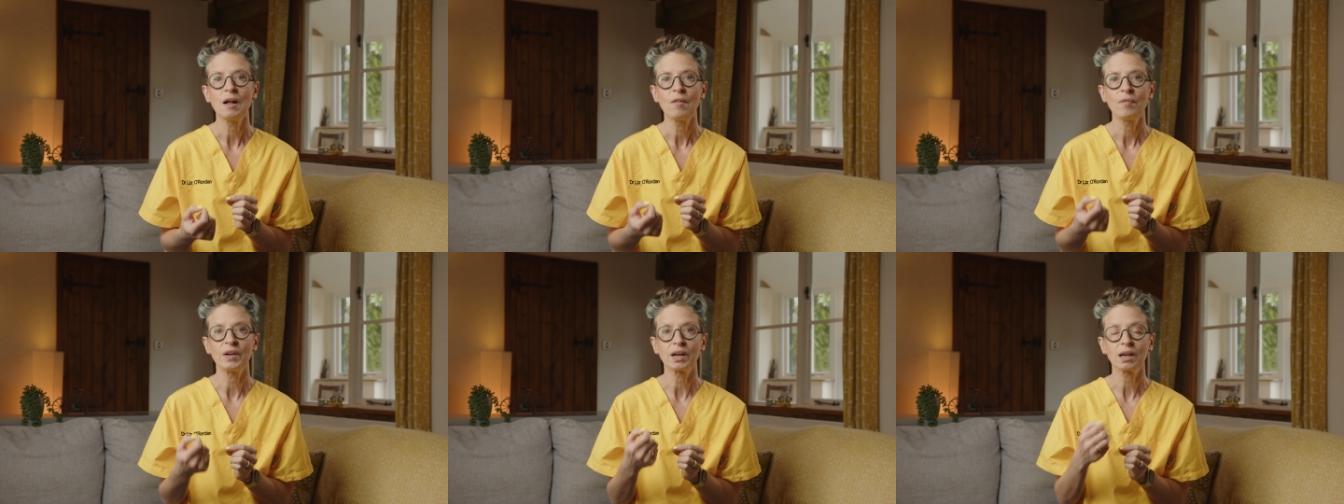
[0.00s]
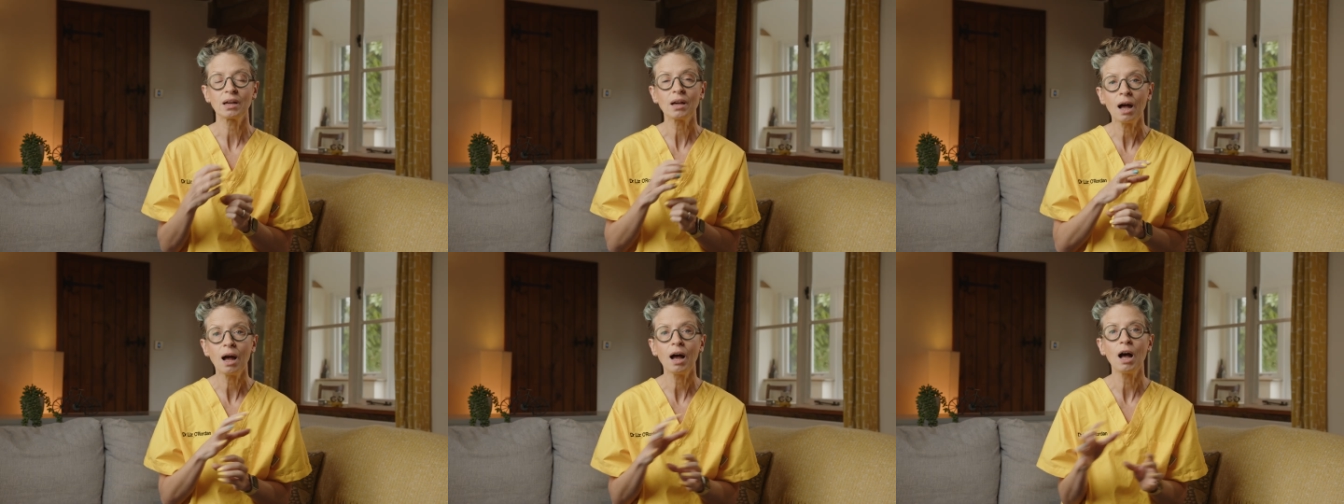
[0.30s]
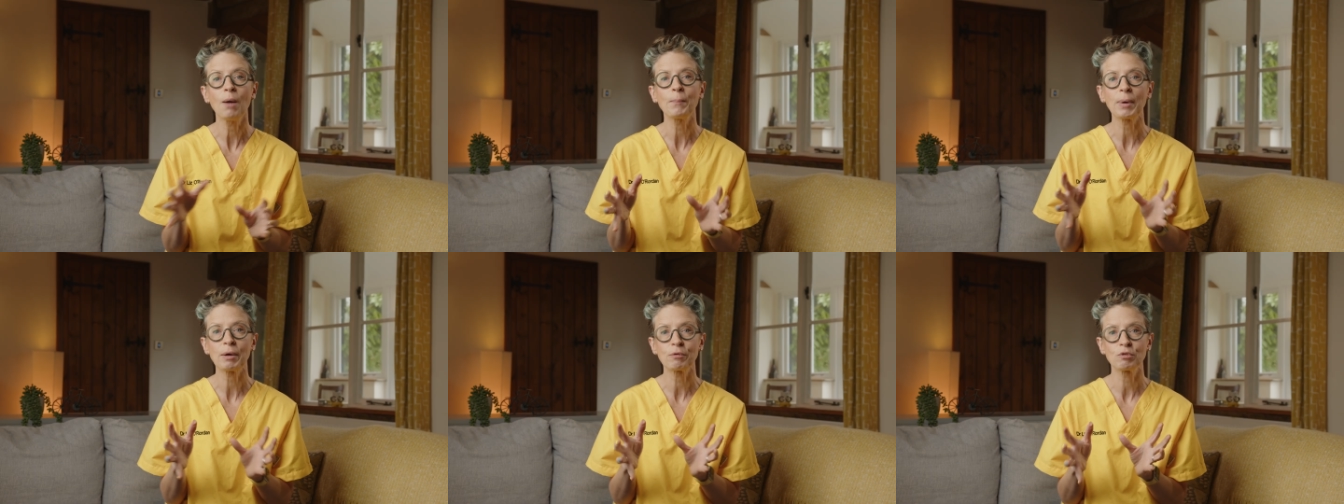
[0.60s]
that
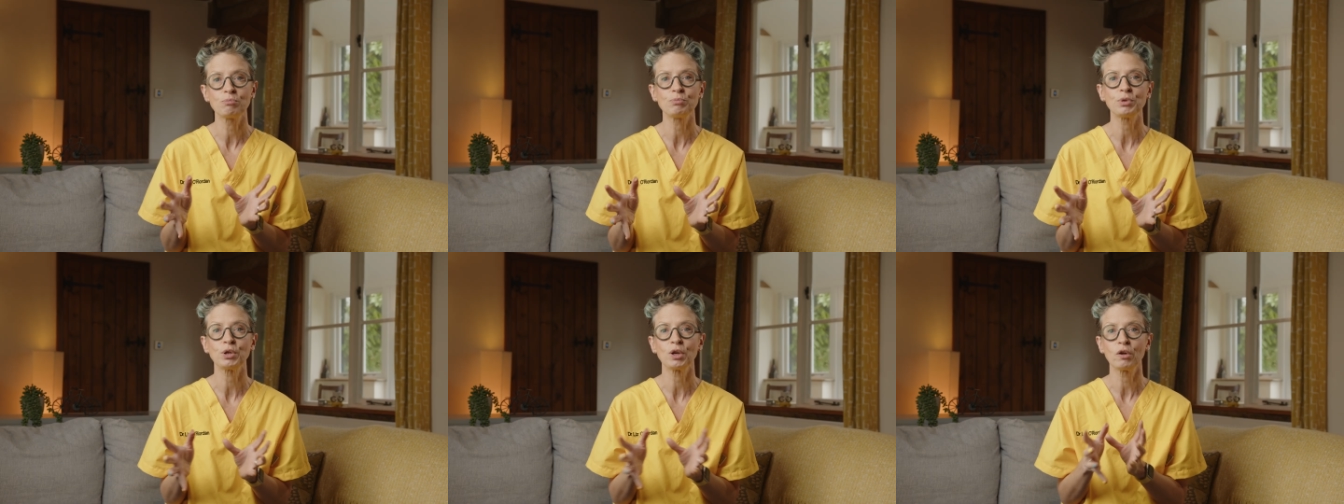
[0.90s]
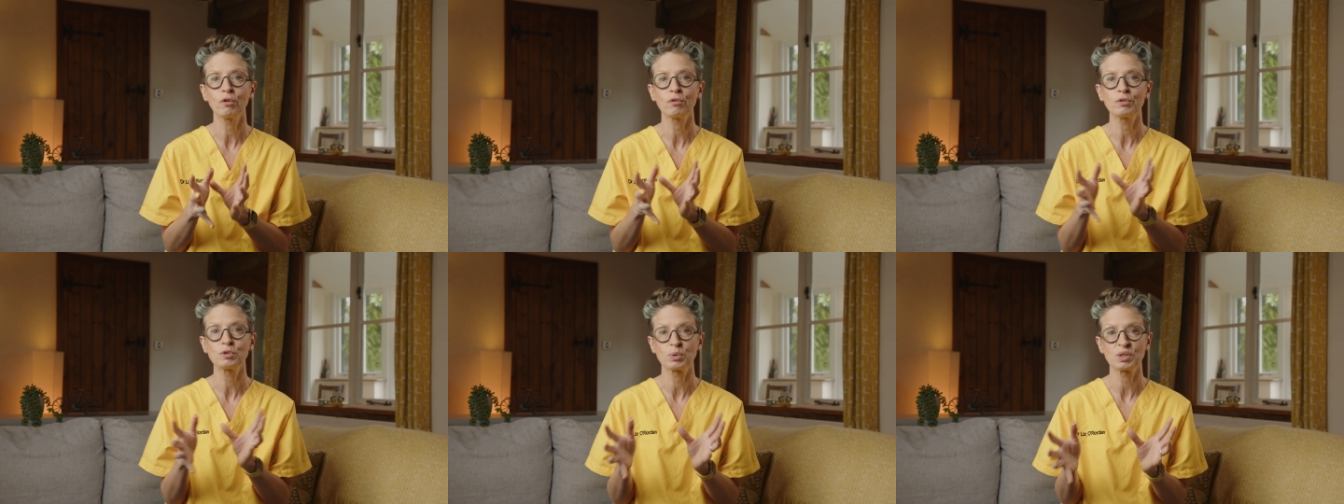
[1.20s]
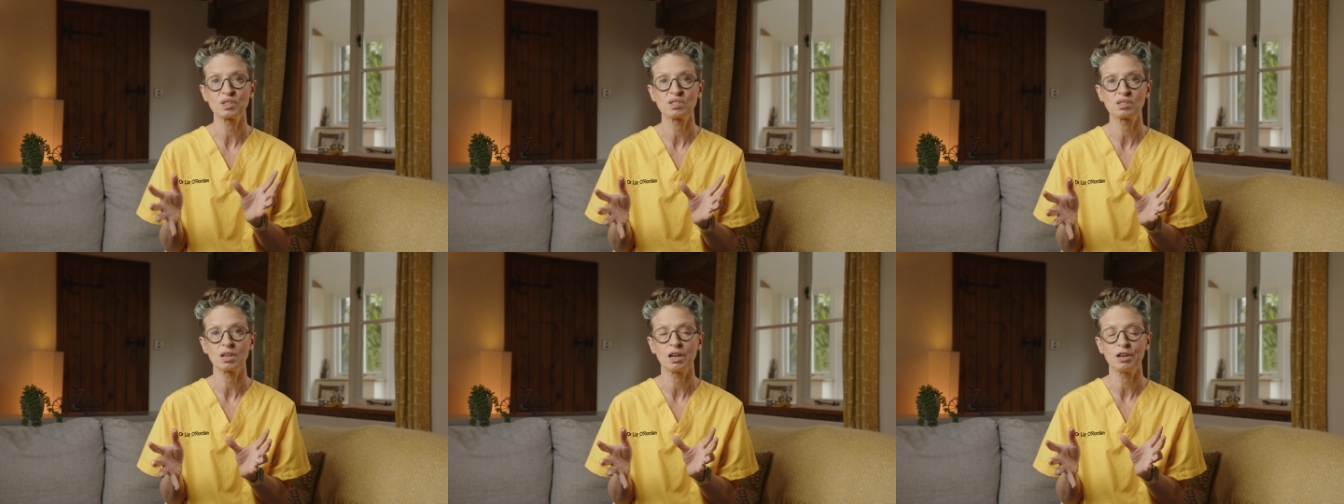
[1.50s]
can't be removed
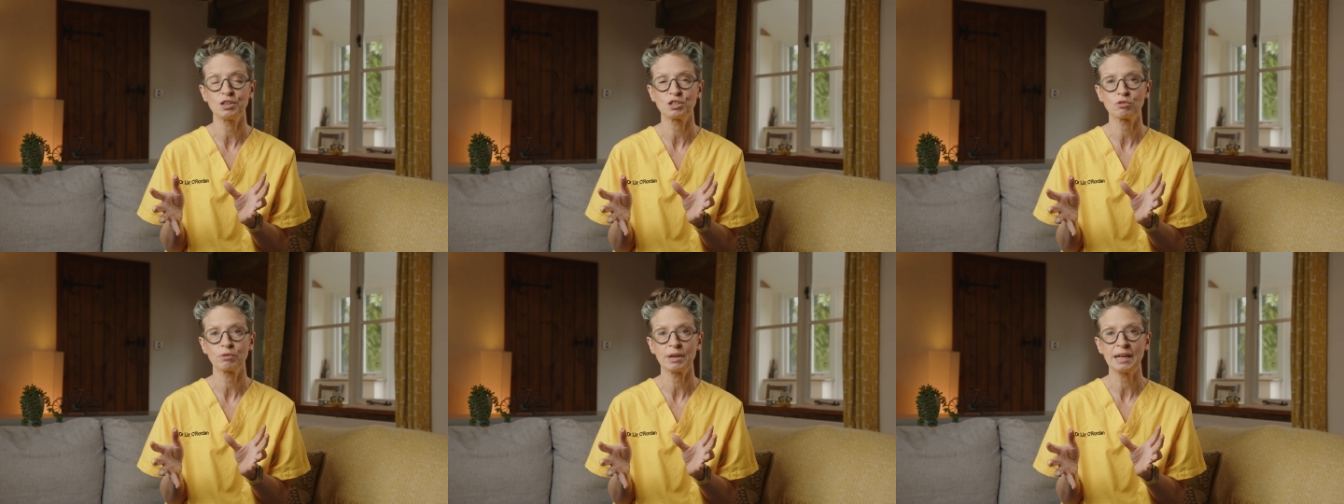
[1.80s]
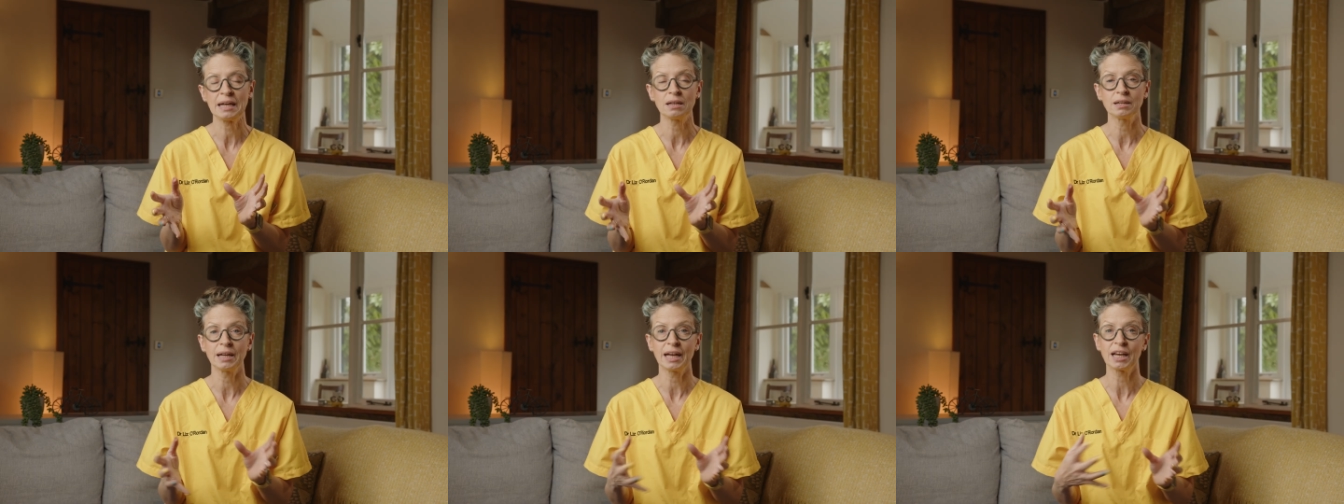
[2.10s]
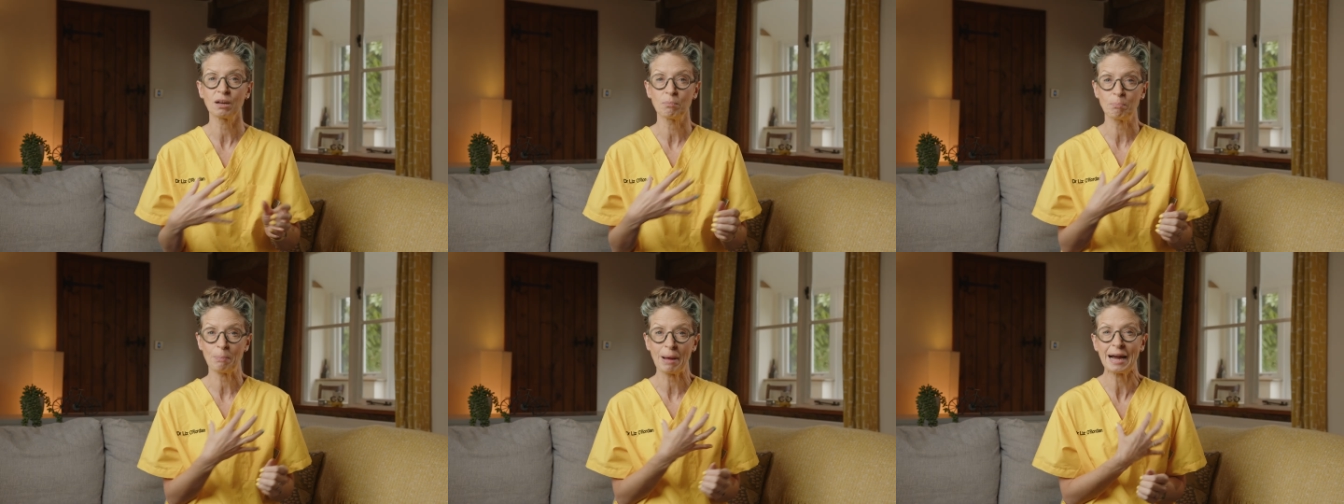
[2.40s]
with surgery,
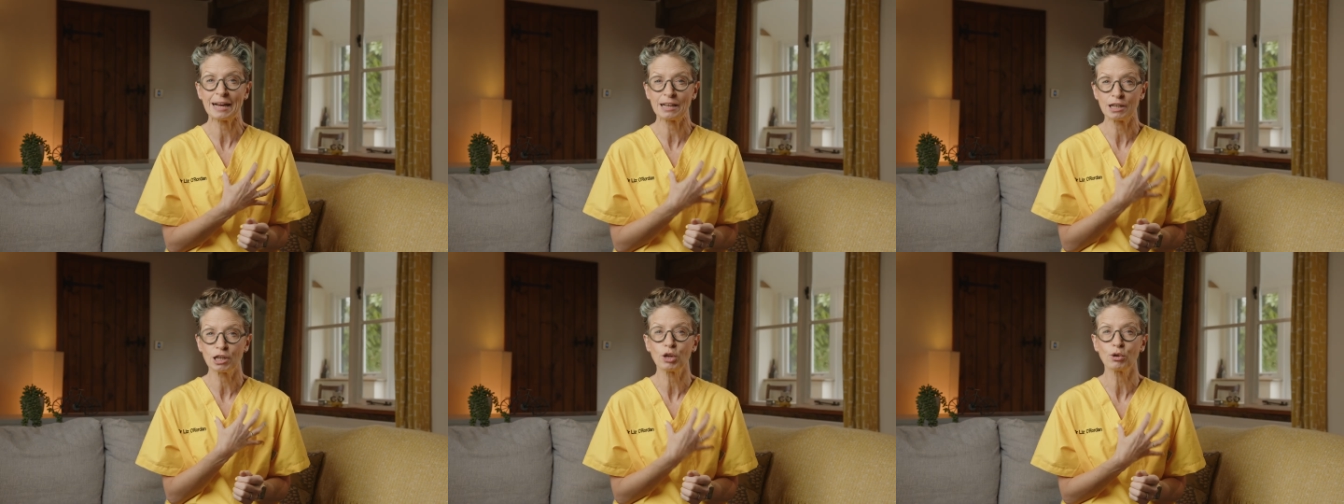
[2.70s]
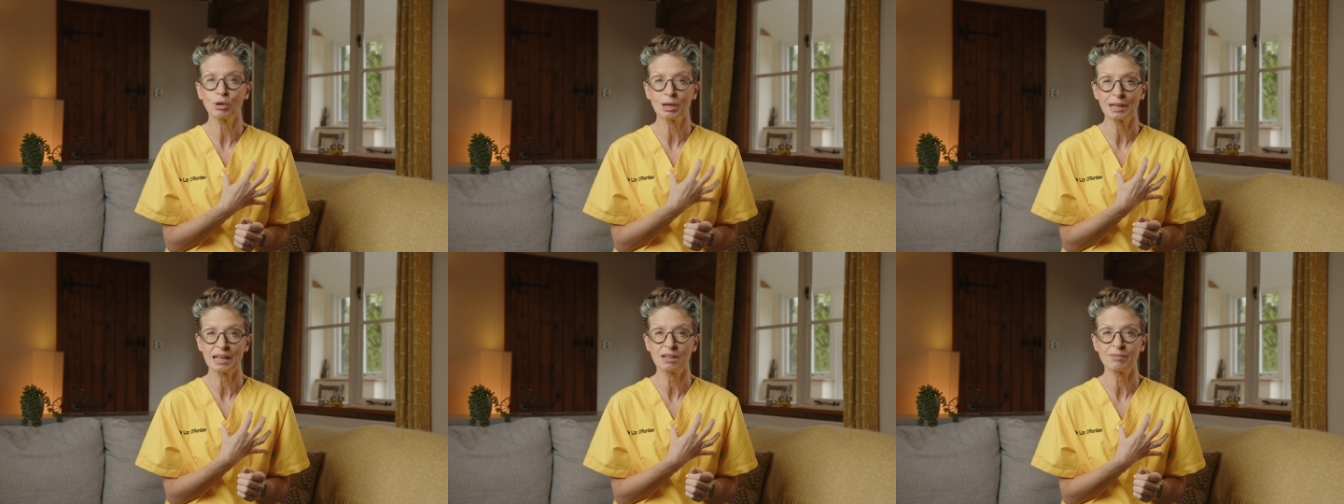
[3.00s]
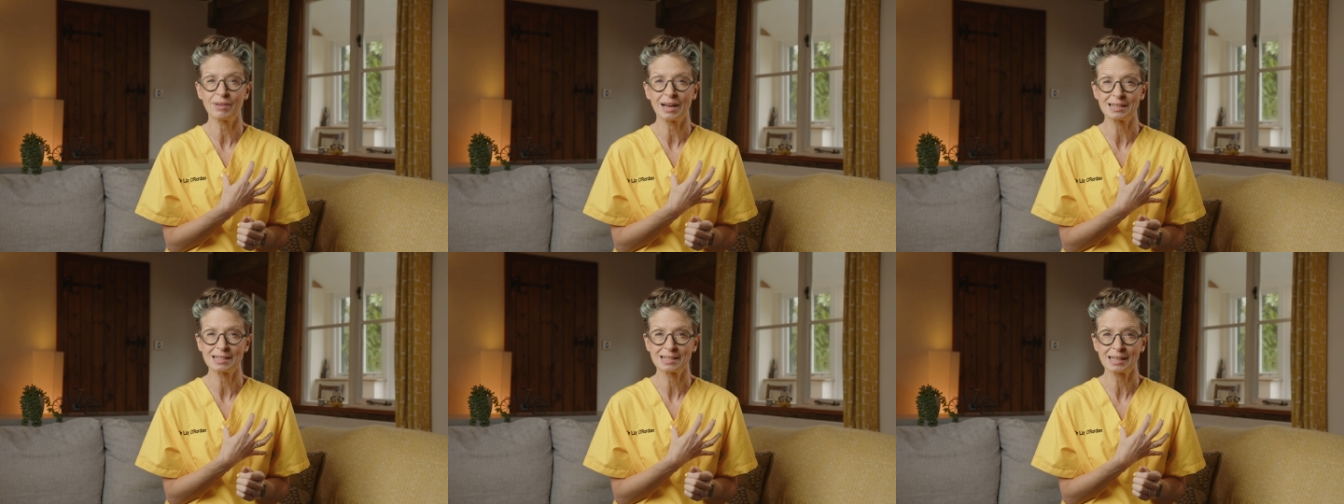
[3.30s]
like a bad locally
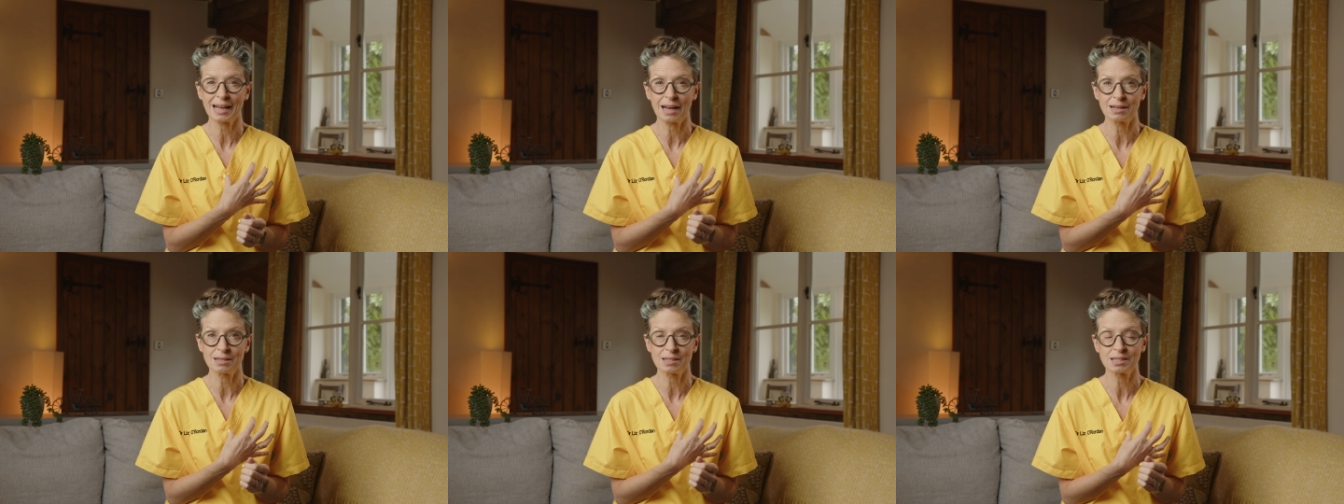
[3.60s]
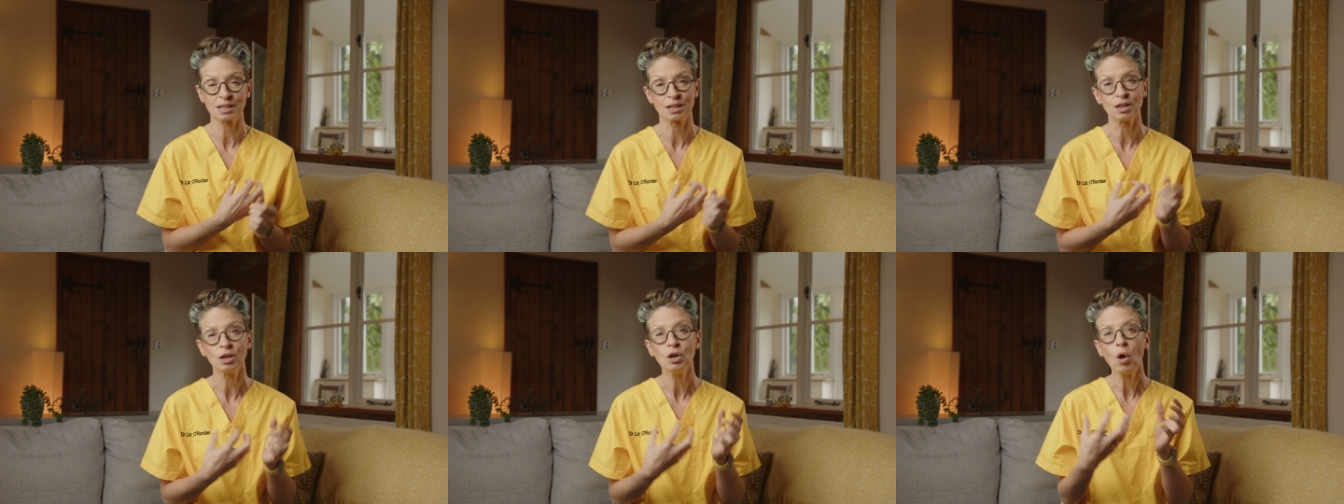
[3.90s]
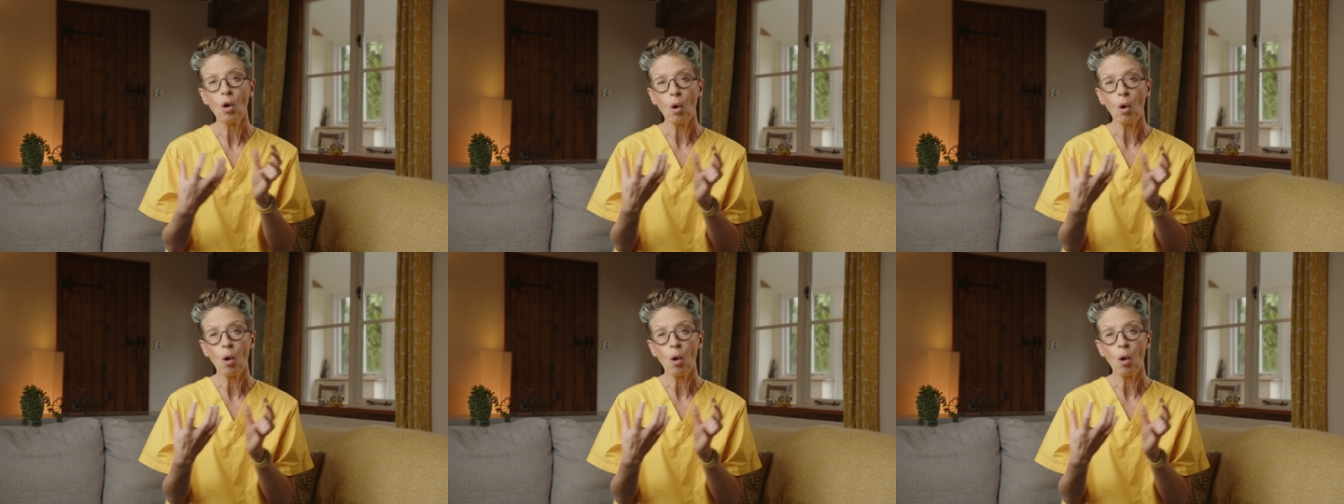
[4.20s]
advanced cancer,